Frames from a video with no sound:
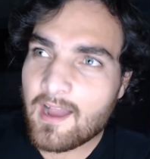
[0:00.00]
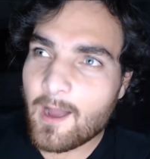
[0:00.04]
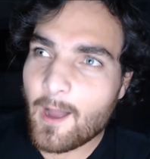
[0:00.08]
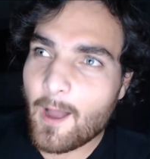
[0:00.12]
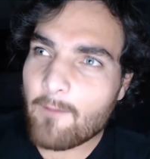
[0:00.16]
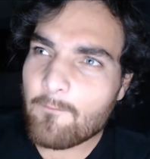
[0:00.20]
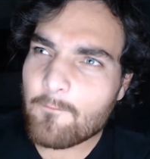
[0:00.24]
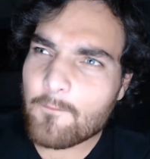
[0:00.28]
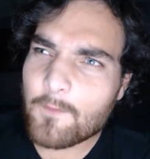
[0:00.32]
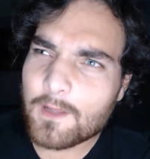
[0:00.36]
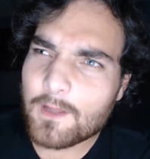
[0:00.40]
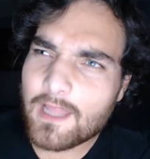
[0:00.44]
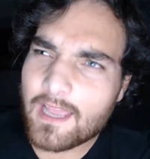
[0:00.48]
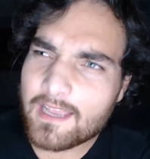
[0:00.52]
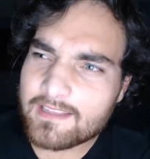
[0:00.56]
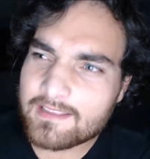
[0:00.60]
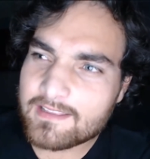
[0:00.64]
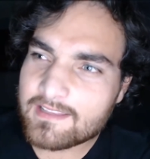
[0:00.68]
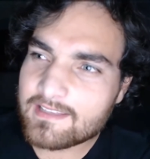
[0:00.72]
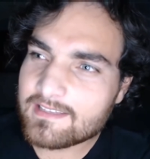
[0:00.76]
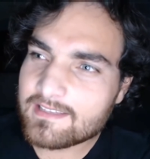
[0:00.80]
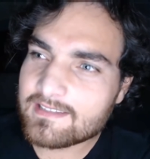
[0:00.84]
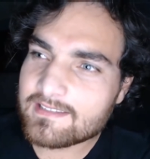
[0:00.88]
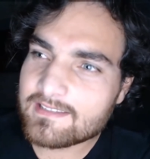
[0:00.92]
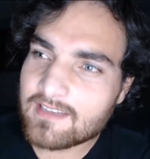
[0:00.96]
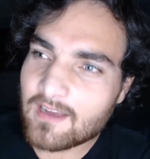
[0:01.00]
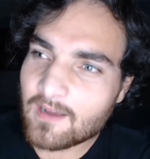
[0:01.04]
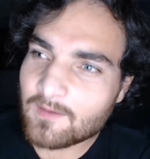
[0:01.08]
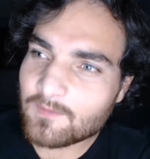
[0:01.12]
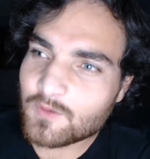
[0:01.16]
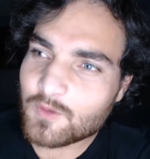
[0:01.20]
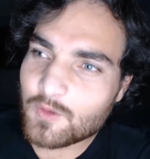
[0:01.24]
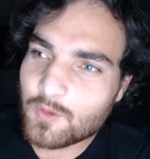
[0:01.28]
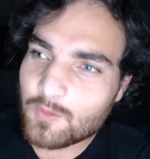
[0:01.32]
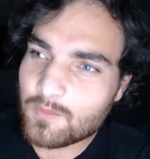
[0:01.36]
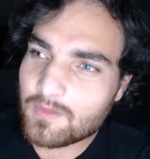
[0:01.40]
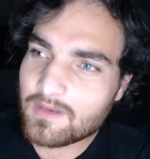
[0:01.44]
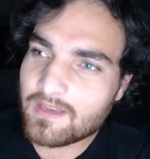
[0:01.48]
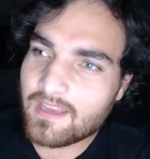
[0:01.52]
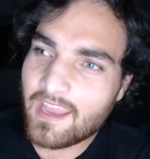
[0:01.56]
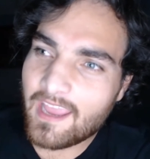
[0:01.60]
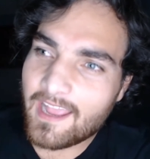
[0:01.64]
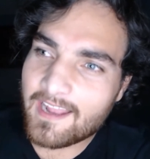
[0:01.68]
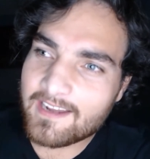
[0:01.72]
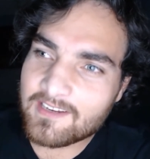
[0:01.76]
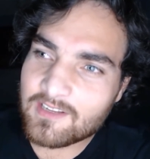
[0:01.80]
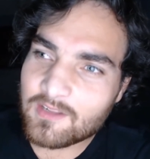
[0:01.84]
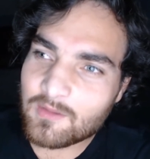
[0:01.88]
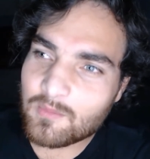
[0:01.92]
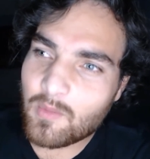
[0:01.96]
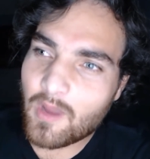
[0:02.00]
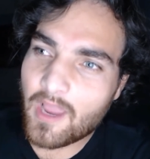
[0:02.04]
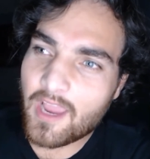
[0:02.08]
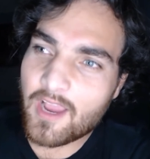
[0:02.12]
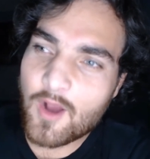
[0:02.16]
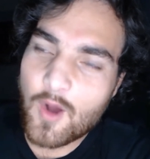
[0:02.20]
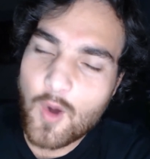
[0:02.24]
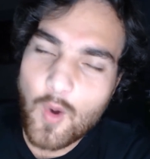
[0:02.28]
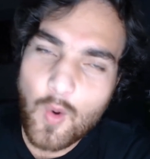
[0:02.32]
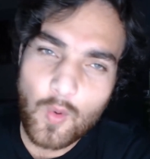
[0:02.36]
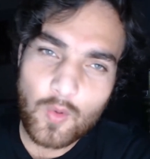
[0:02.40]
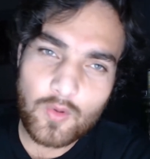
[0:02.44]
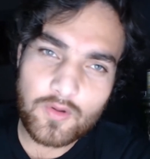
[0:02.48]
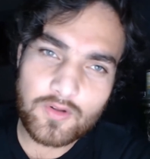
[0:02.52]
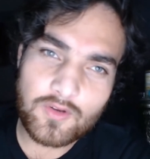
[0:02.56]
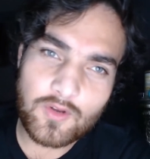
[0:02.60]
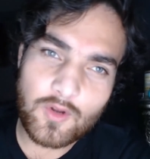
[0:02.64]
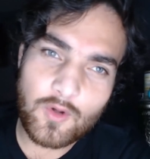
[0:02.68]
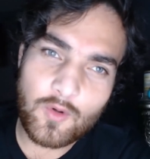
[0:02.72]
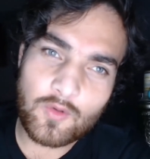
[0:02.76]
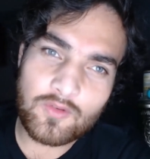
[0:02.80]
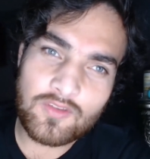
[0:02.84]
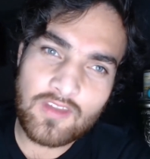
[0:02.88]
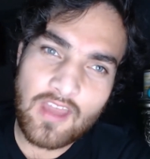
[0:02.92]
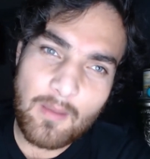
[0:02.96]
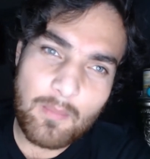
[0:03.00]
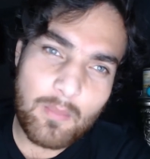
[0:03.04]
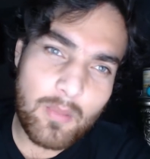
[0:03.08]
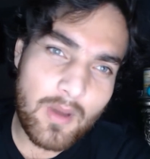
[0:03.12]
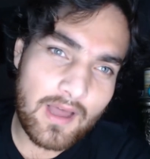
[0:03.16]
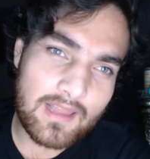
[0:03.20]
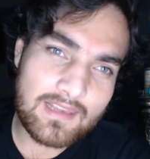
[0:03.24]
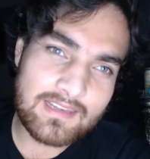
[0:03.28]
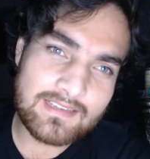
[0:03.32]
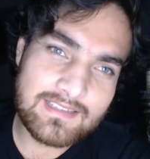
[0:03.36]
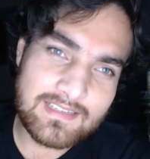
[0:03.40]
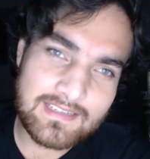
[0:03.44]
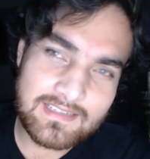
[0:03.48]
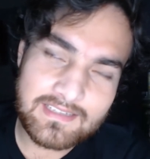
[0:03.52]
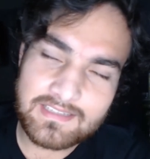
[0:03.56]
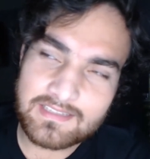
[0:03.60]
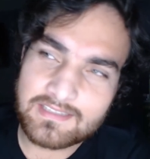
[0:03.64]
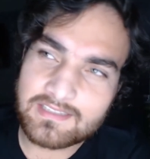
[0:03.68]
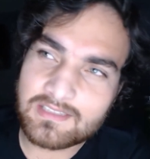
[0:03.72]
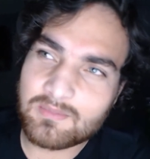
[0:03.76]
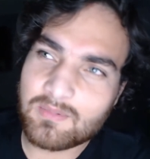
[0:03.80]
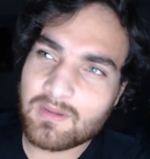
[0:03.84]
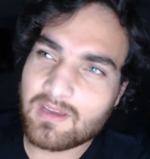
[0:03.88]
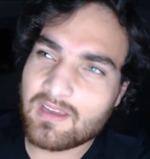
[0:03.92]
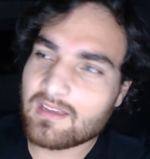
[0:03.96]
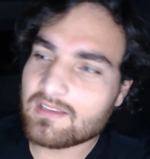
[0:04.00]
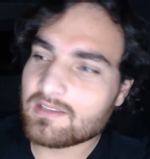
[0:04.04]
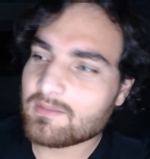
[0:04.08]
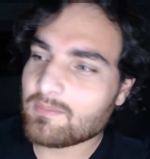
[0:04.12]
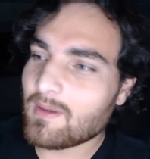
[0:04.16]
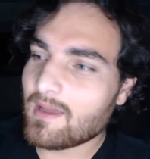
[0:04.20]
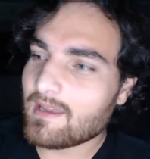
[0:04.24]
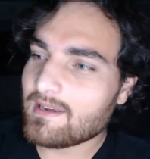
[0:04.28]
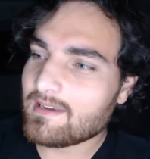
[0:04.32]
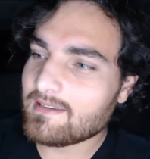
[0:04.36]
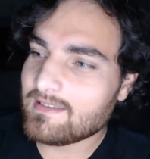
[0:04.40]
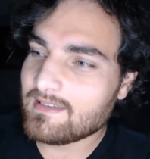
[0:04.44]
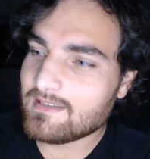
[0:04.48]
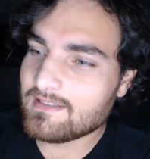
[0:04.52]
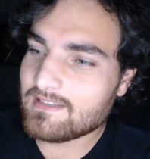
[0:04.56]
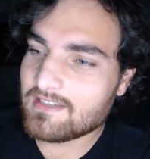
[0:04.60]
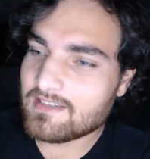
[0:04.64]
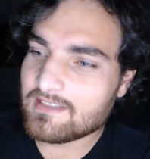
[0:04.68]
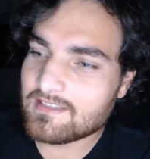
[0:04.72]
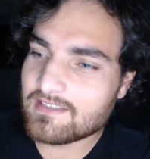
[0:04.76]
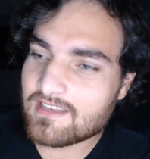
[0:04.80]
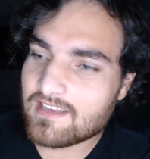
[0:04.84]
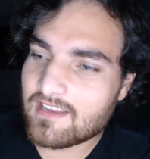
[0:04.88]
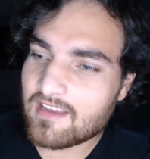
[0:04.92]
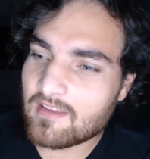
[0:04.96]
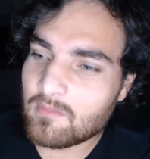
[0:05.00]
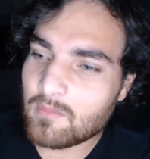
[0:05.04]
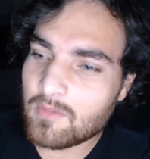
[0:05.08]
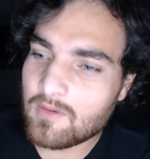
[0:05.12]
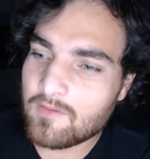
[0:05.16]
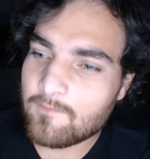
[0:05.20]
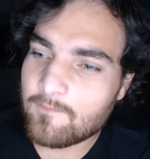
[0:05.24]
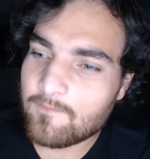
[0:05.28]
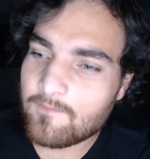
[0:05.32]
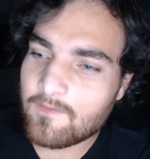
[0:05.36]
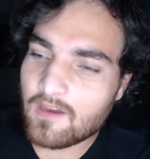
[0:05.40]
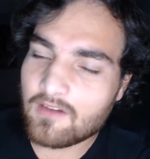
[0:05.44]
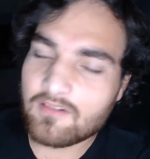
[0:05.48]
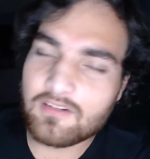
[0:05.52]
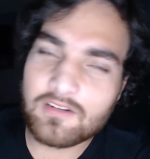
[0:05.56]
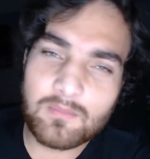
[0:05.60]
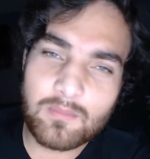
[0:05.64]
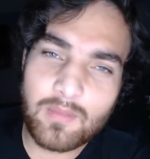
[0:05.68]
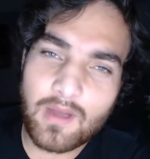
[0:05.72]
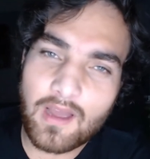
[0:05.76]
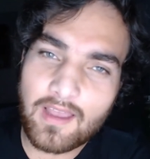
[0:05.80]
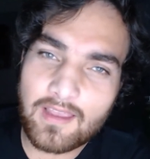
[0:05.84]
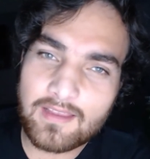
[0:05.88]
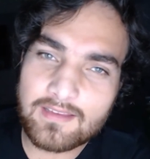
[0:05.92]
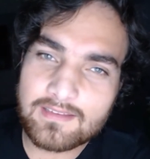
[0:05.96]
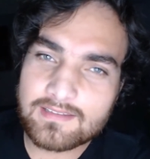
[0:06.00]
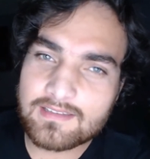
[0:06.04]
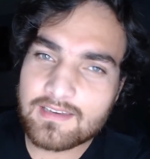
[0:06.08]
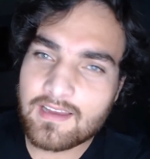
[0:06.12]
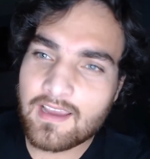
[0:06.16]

I feel like these stuff should be handled by court, not politicians, because politicians can be very biased.